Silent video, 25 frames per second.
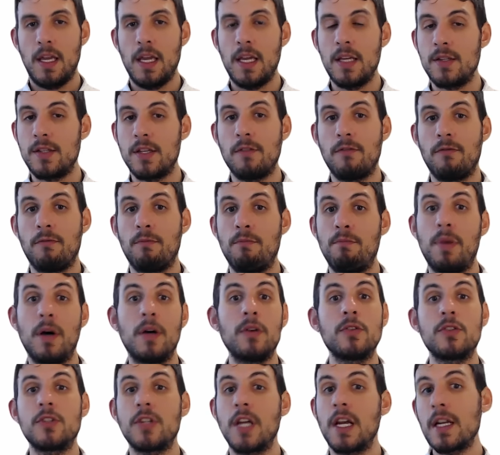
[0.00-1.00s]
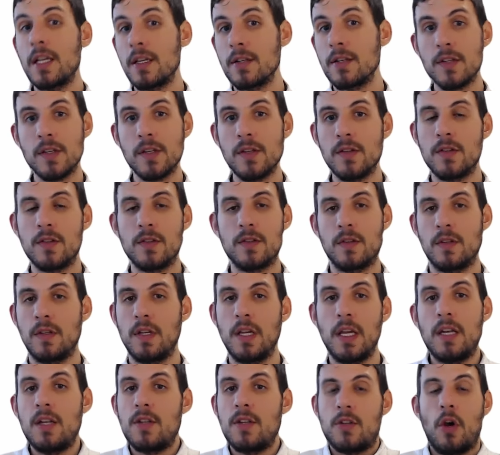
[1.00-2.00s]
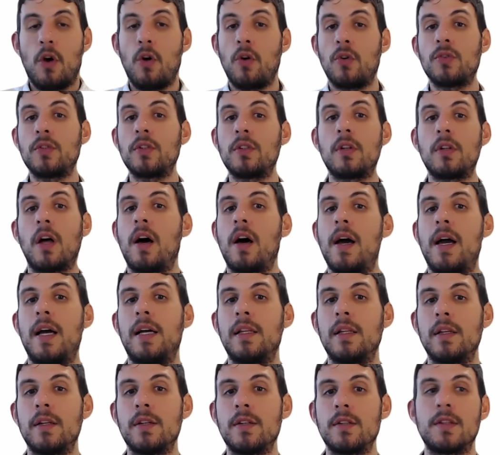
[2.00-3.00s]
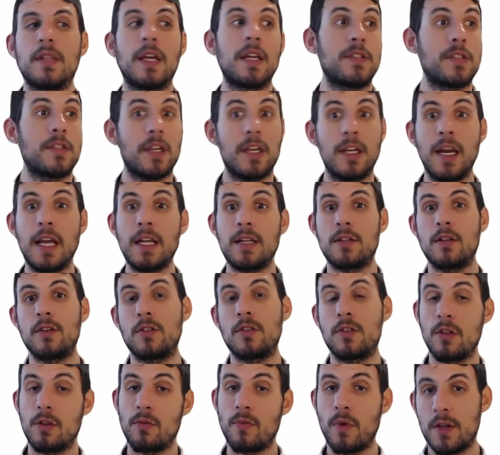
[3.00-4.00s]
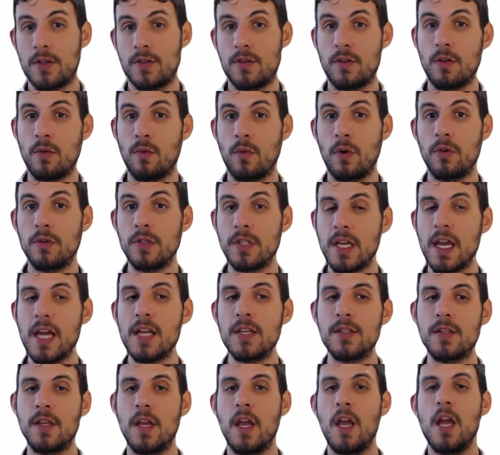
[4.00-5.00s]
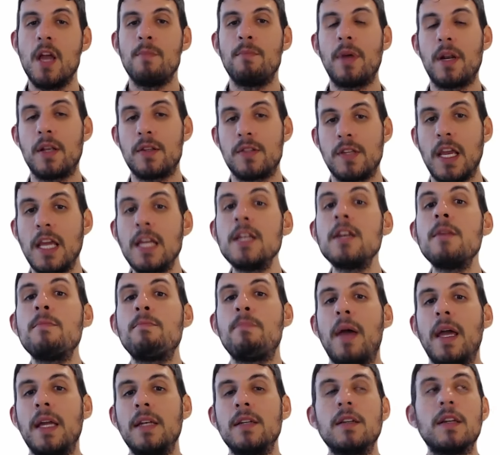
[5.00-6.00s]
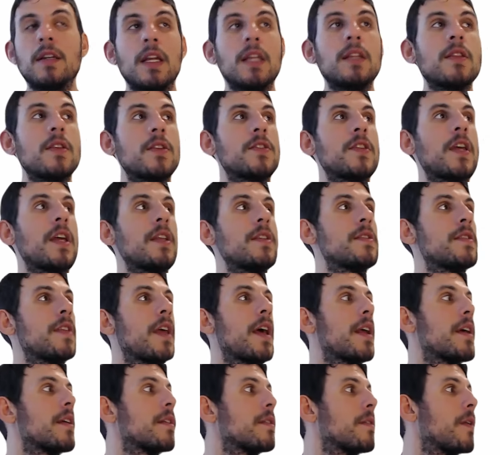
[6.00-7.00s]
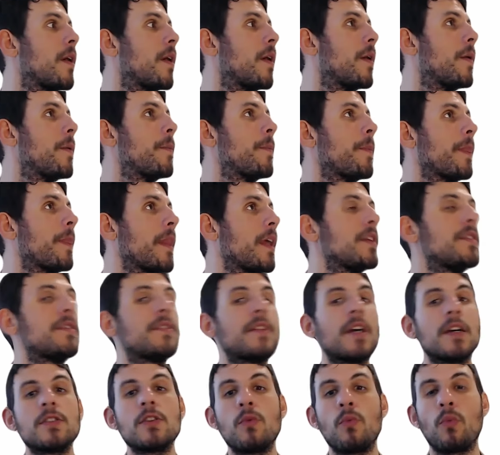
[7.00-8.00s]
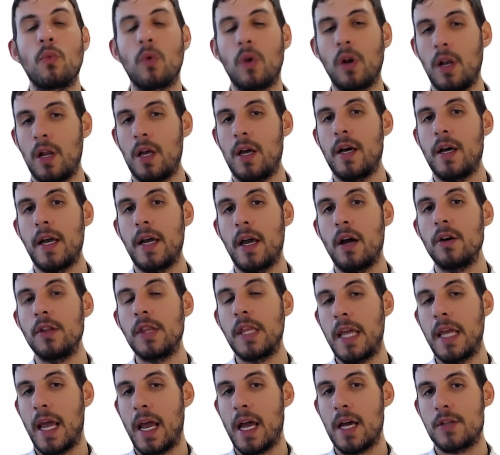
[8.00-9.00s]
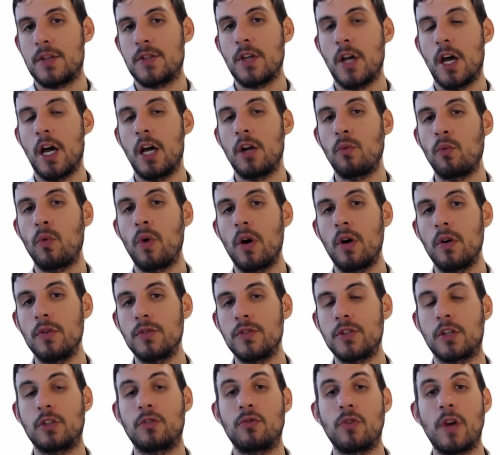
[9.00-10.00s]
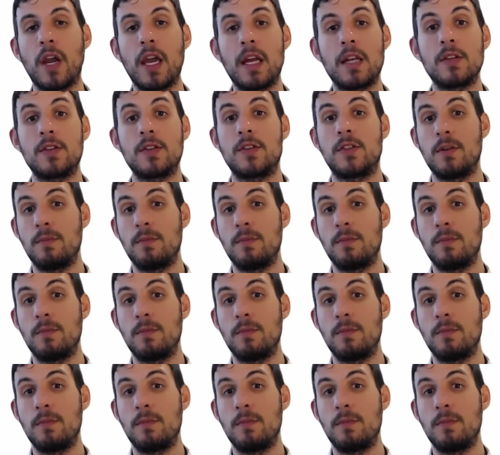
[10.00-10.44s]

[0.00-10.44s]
is if Pulse Chain exists in its own little island that's connected to the rest of the world, yes, but it's independent in the sense that it it doesn't rely on the outside world to create its